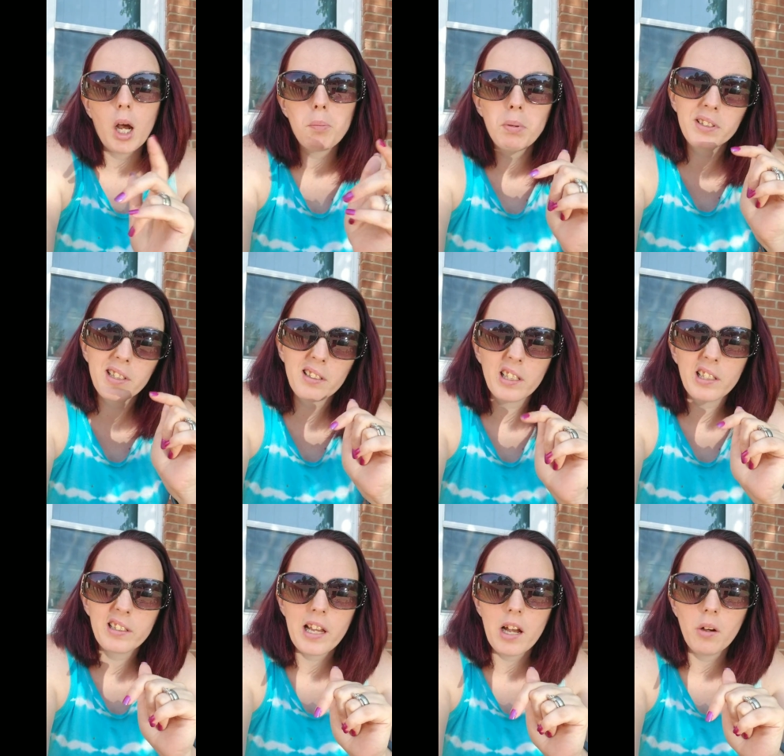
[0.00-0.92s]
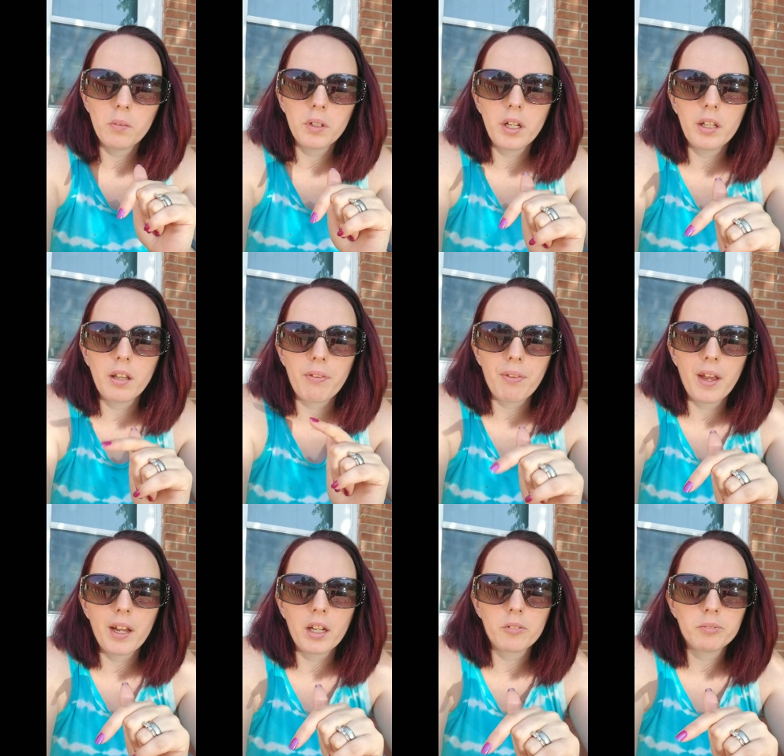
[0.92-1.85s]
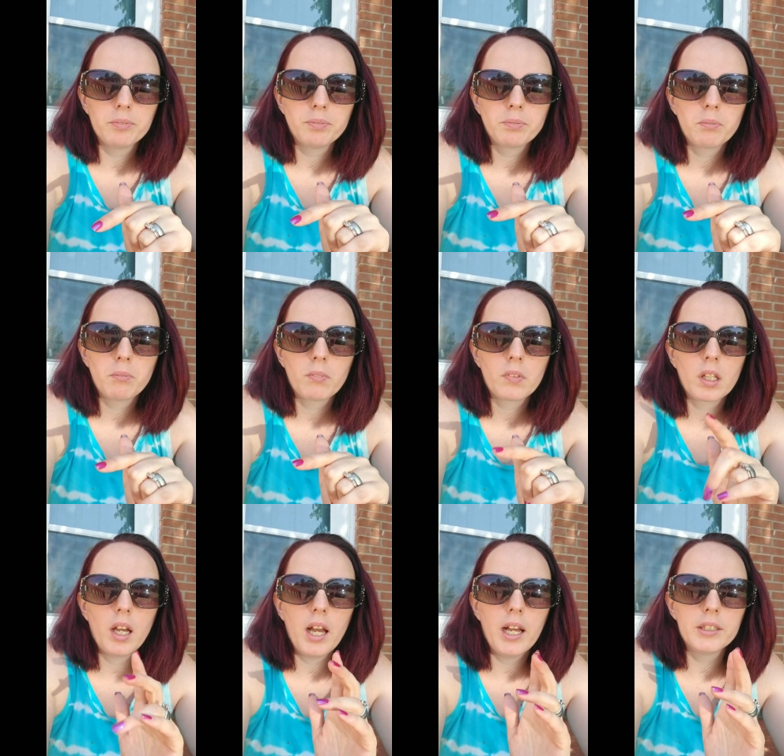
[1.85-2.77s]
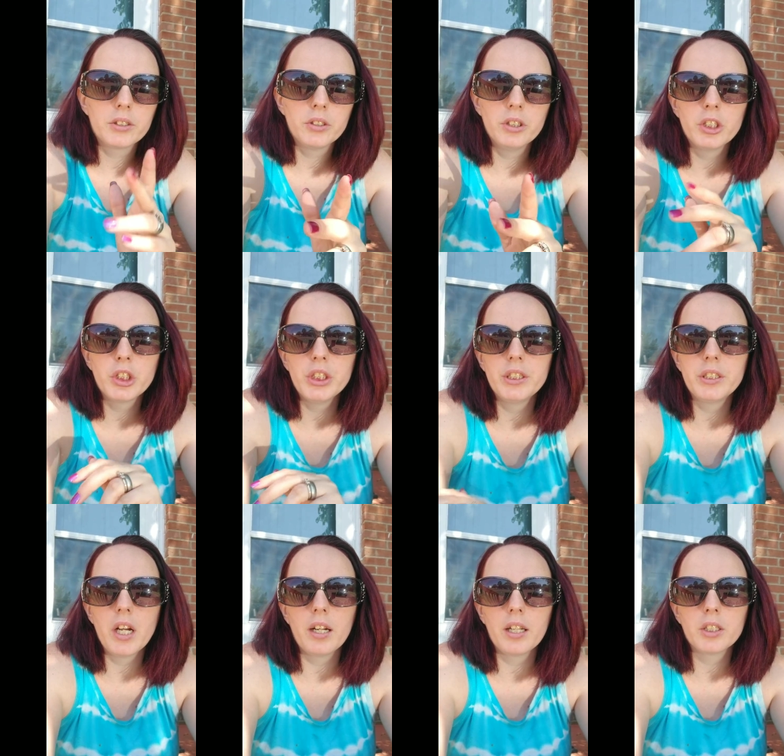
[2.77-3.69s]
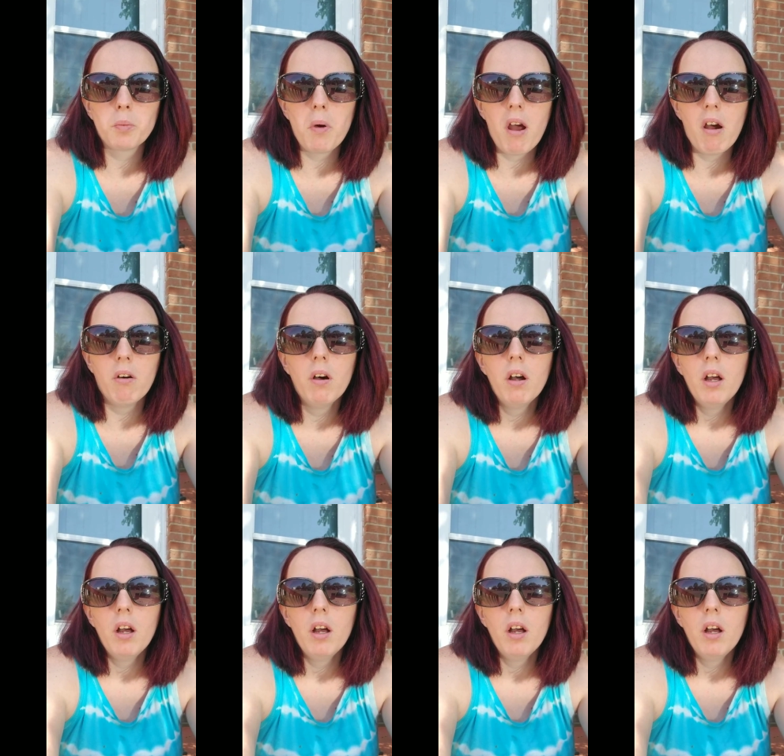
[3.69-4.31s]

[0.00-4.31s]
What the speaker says: put the link down in the thing as soon as she's done as well.